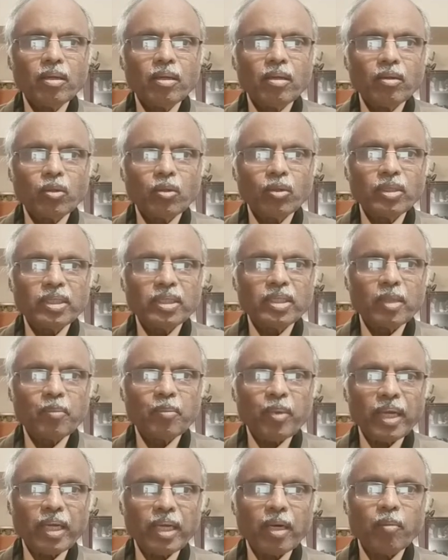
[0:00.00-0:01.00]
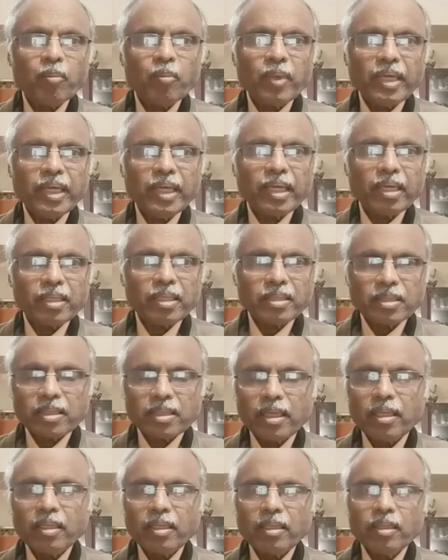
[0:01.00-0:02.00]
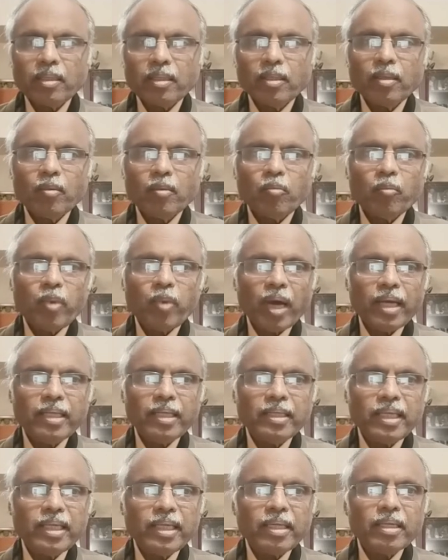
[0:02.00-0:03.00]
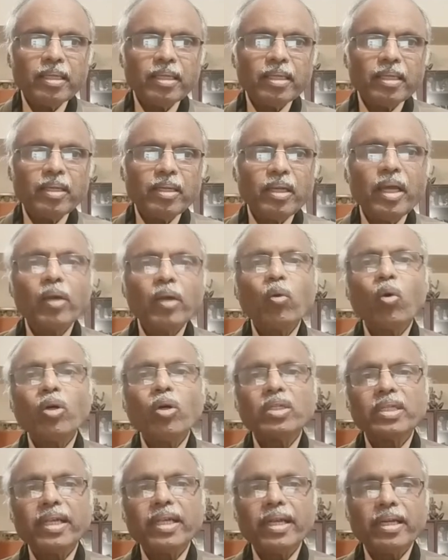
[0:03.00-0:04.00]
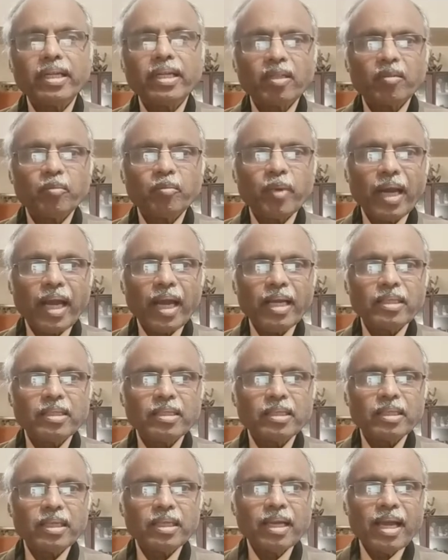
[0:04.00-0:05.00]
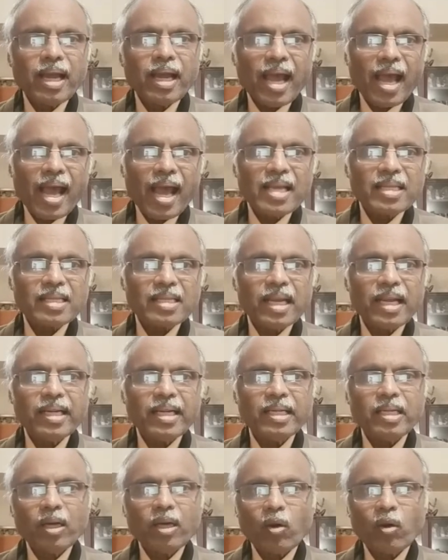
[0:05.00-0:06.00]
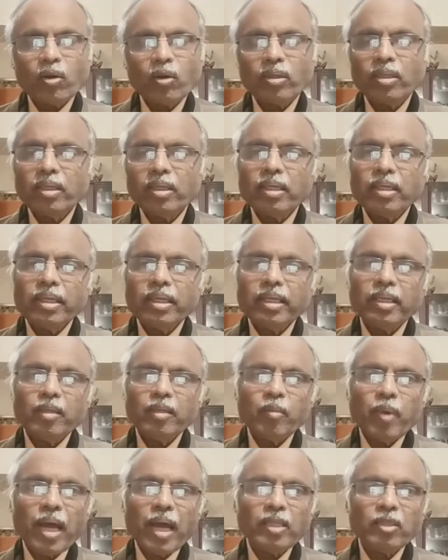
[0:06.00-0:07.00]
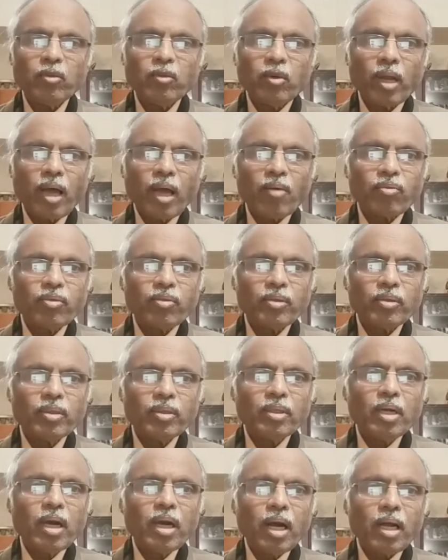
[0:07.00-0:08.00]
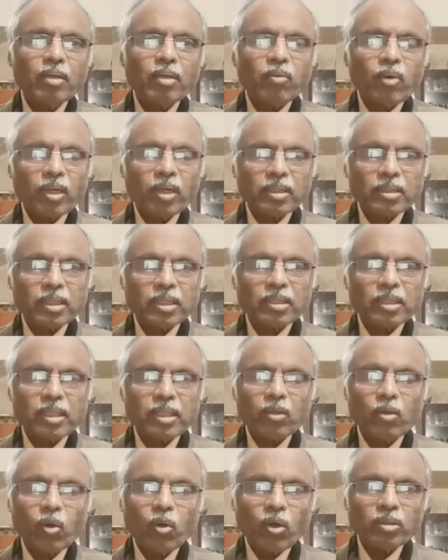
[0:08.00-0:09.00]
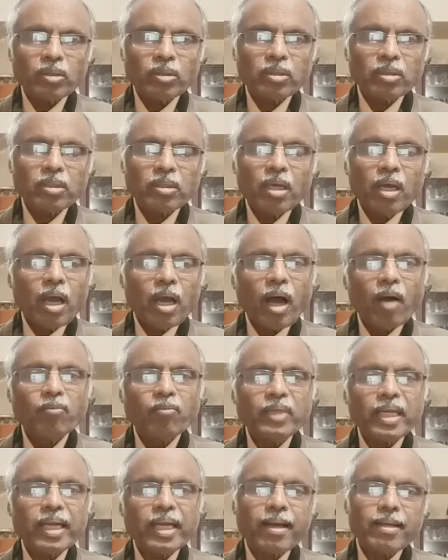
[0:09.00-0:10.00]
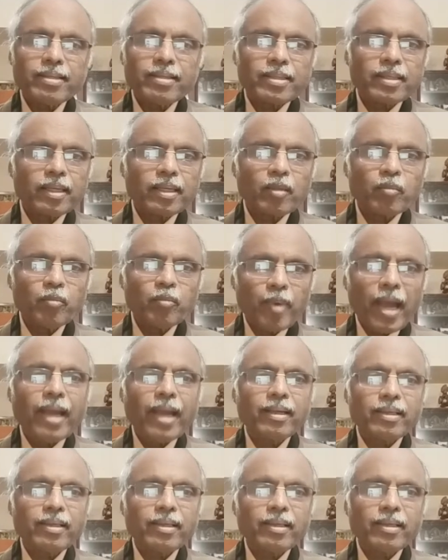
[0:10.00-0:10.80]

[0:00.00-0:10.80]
to the shipping company concerned by the negotiating branch as laid down in the manual of advances and loans of the concerned bank.